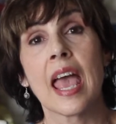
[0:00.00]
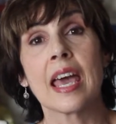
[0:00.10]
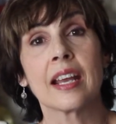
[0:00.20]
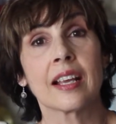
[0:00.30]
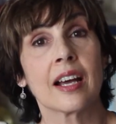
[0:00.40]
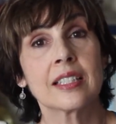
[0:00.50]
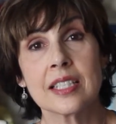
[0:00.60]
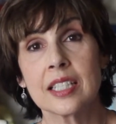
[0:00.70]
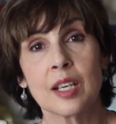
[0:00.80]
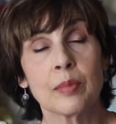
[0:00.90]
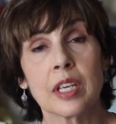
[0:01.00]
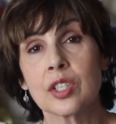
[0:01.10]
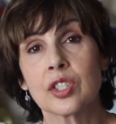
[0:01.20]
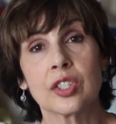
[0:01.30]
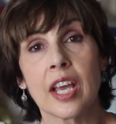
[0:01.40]
and I got to see him
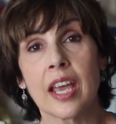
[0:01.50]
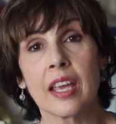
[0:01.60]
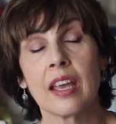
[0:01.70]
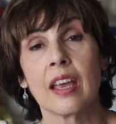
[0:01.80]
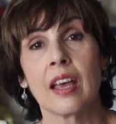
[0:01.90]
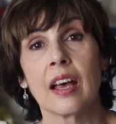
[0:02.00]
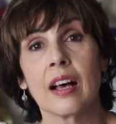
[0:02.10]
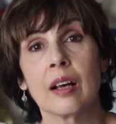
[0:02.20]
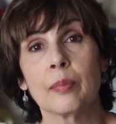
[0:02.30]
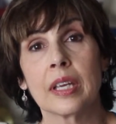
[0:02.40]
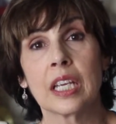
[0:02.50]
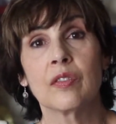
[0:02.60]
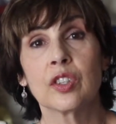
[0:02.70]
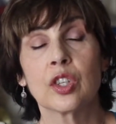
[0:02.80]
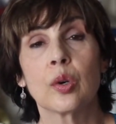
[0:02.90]
yesterday, and
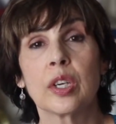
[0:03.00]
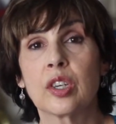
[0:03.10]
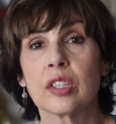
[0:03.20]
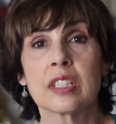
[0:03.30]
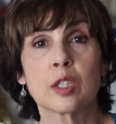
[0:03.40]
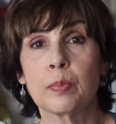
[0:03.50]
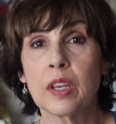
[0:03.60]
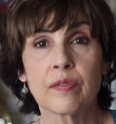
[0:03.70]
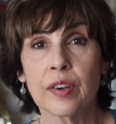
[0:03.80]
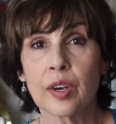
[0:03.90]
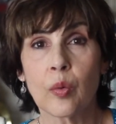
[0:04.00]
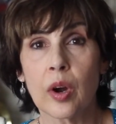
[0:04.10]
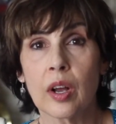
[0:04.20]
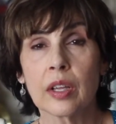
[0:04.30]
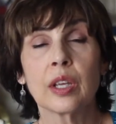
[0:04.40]
even though he couldn't speak very
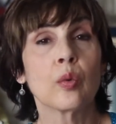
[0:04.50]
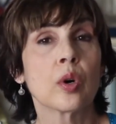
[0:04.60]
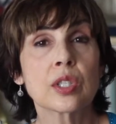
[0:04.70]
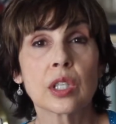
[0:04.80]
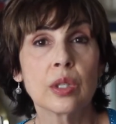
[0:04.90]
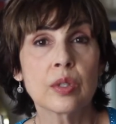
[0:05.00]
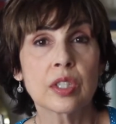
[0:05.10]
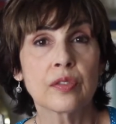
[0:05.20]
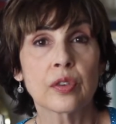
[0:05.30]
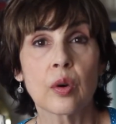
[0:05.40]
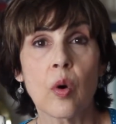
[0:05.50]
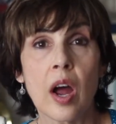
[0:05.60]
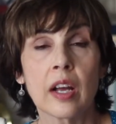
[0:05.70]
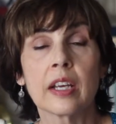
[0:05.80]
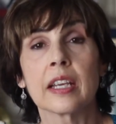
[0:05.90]
well, he was lucid for a
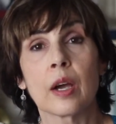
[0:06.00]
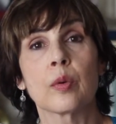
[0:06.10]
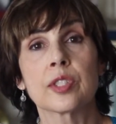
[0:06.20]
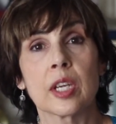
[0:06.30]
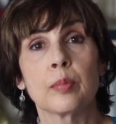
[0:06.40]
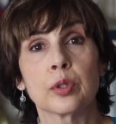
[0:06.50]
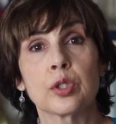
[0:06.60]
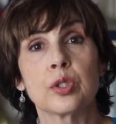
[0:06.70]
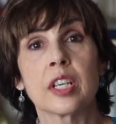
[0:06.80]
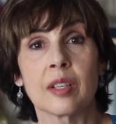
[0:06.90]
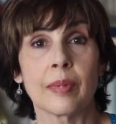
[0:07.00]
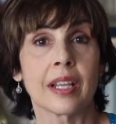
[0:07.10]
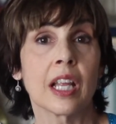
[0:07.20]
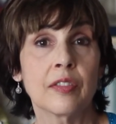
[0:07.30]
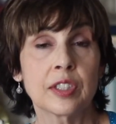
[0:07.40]
while, and I was able to tell him I
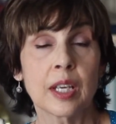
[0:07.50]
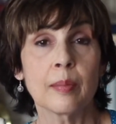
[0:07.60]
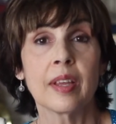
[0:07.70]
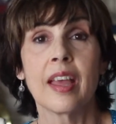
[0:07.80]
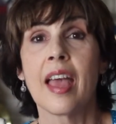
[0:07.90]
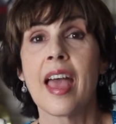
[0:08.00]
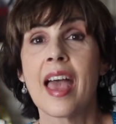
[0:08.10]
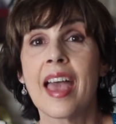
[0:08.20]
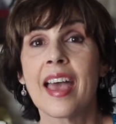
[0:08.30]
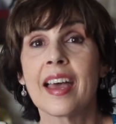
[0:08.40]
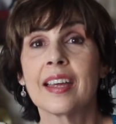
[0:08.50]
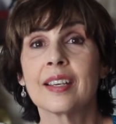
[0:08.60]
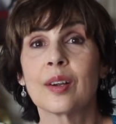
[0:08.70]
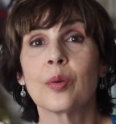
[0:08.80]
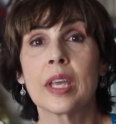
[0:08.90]
loved him,
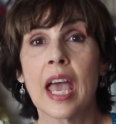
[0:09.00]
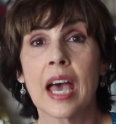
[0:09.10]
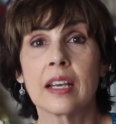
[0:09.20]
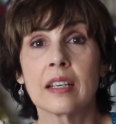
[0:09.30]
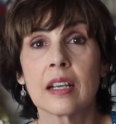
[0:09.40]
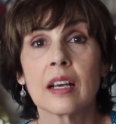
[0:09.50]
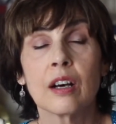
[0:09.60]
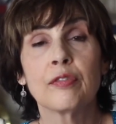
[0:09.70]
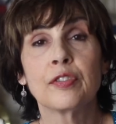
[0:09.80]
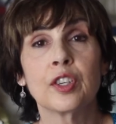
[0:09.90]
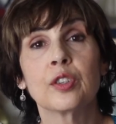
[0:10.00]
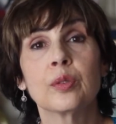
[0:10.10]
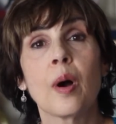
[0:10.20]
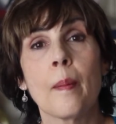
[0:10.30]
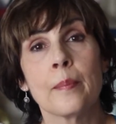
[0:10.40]
and we had a
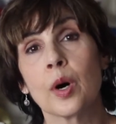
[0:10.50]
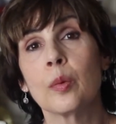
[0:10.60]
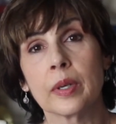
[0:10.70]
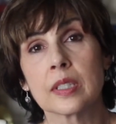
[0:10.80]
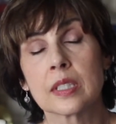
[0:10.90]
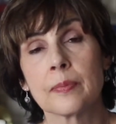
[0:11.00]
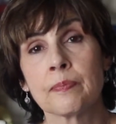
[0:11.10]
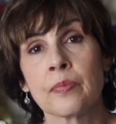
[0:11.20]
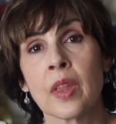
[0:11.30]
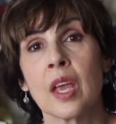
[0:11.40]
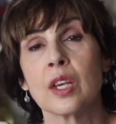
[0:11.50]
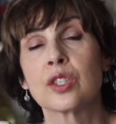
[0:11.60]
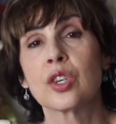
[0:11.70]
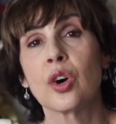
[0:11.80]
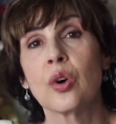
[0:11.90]
few moments.
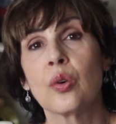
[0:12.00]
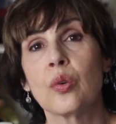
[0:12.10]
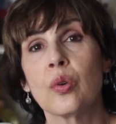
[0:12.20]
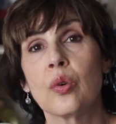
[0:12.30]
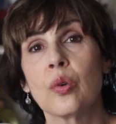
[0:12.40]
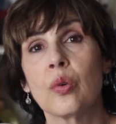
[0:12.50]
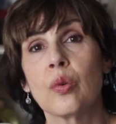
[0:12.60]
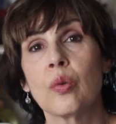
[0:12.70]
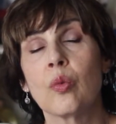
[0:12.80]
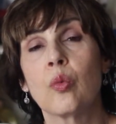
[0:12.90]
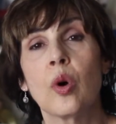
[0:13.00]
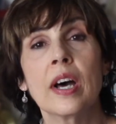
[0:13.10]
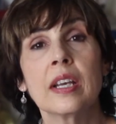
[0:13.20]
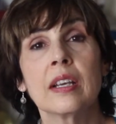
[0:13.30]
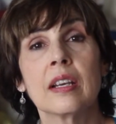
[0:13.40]
So what